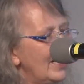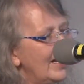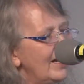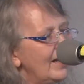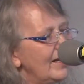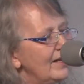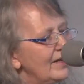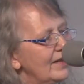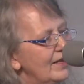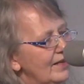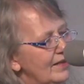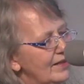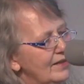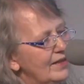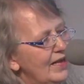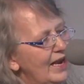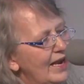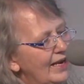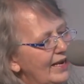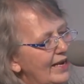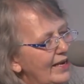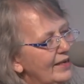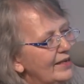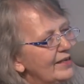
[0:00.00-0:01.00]
they,
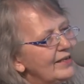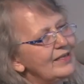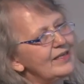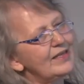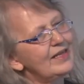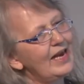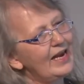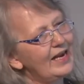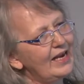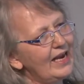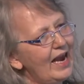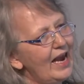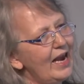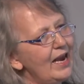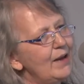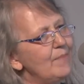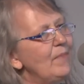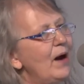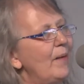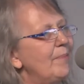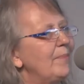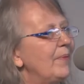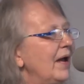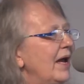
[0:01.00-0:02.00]
they, they
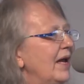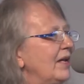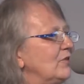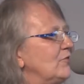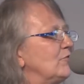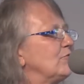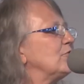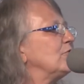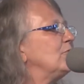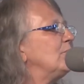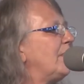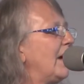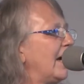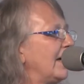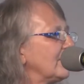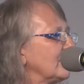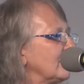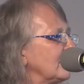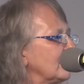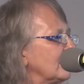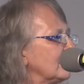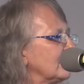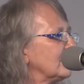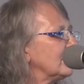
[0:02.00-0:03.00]
came up and grew
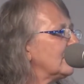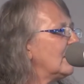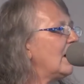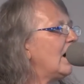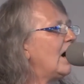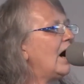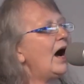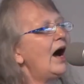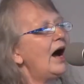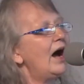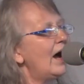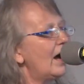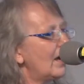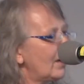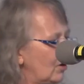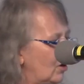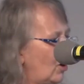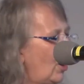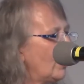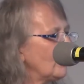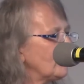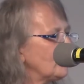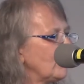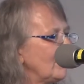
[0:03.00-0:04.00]
better,
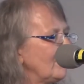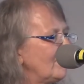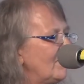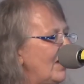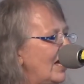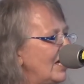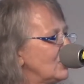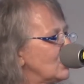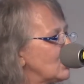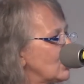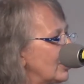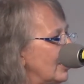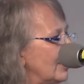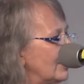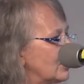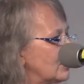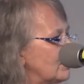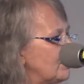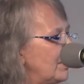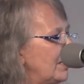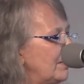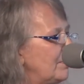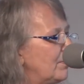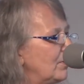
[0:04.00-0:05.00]
got revenge
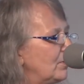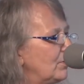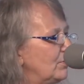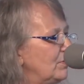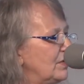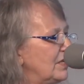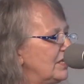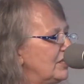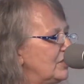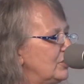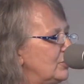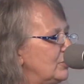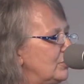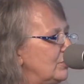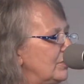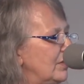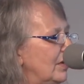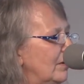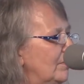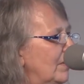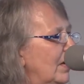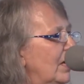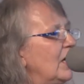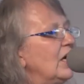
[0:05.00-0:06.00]
against people who didn't
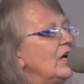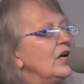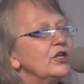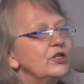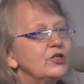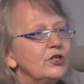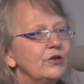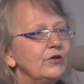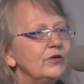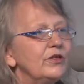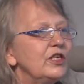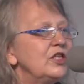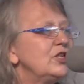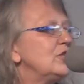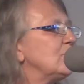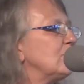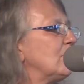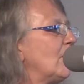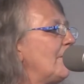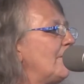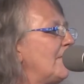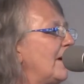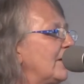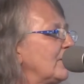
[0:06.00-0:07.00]
do them, turned
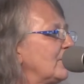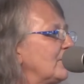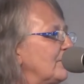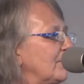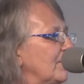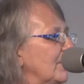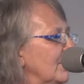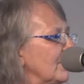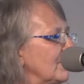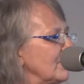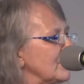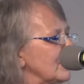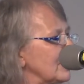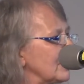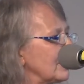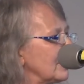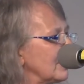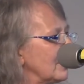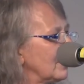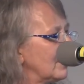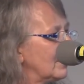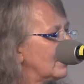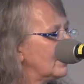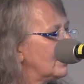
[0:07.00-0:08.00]
into a better person.